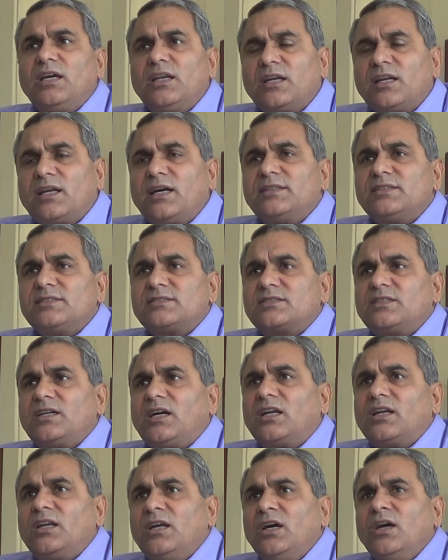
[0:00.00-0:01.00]
in
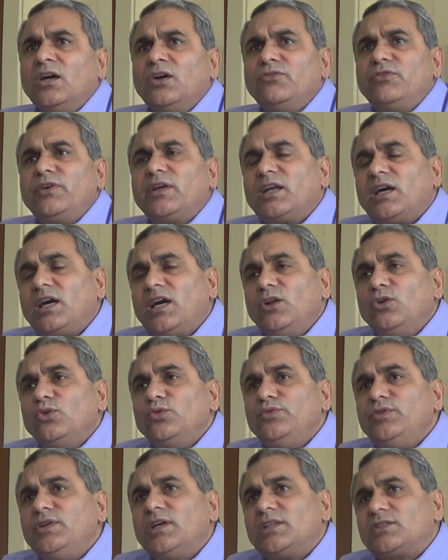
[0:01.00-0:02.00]
Rajasthan, where
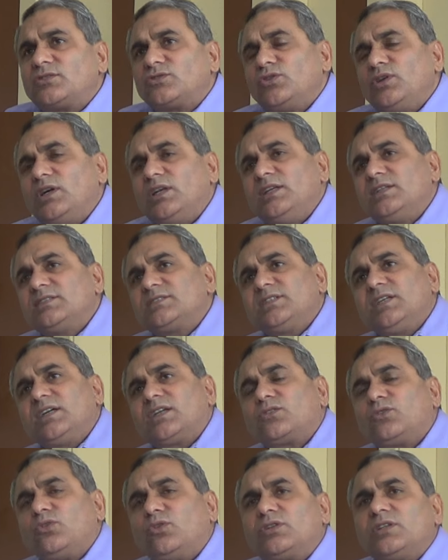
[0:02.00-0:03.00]
alluvial soil is
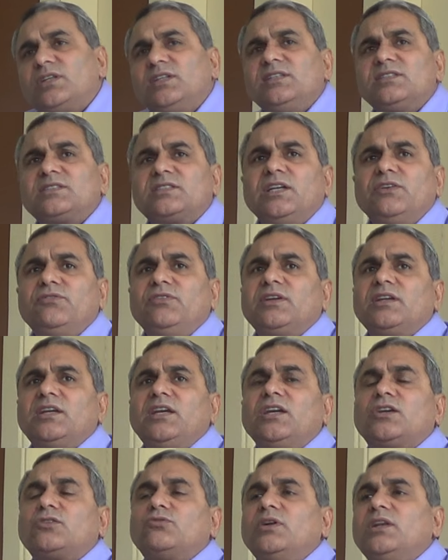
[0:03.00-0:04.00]
there, cotton is giving
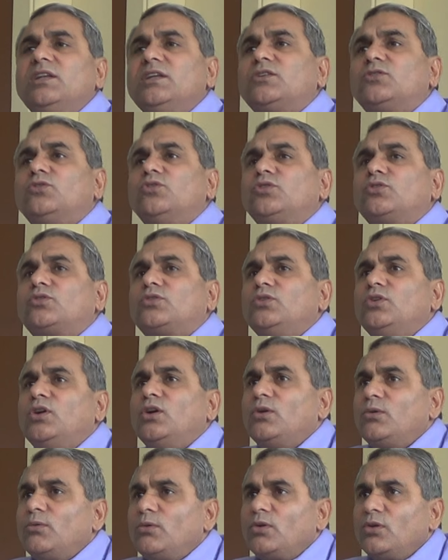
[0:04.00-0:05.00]
equally good
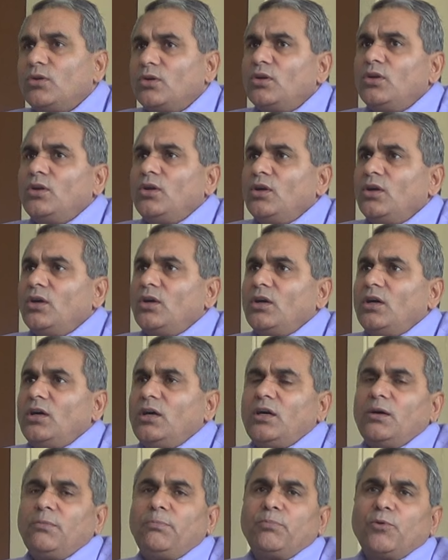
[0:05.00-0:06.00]

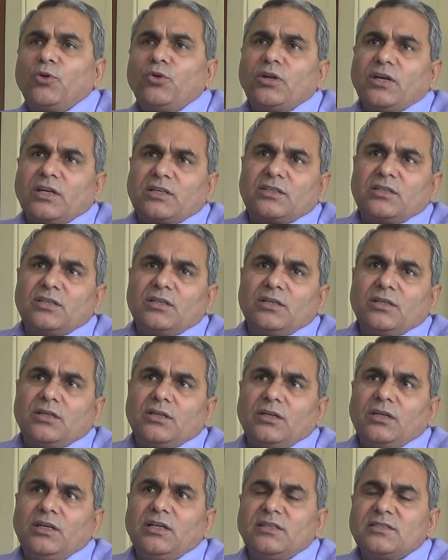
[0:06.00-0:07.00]
product.
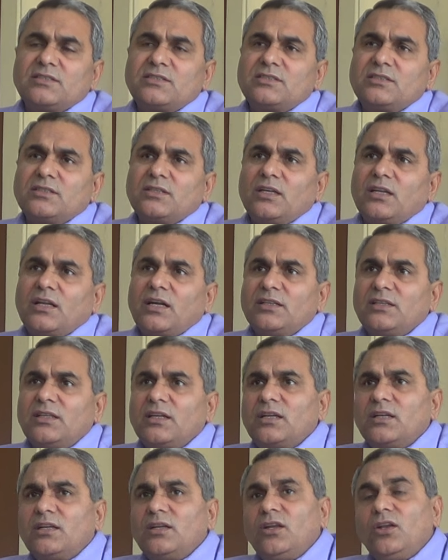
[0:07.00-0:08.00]
It is
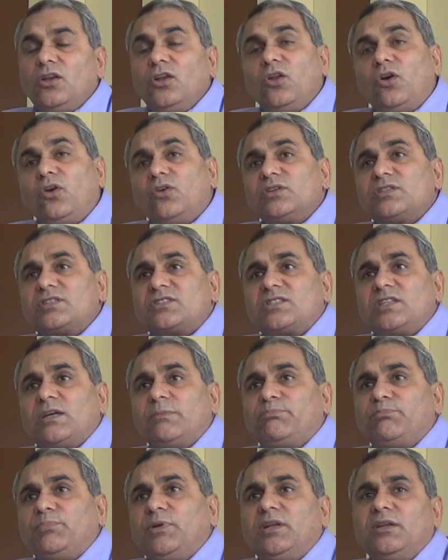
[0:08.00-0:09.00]
rather long
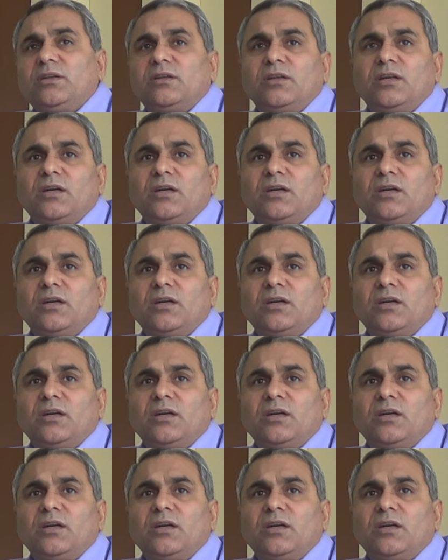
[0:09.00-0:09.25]
staple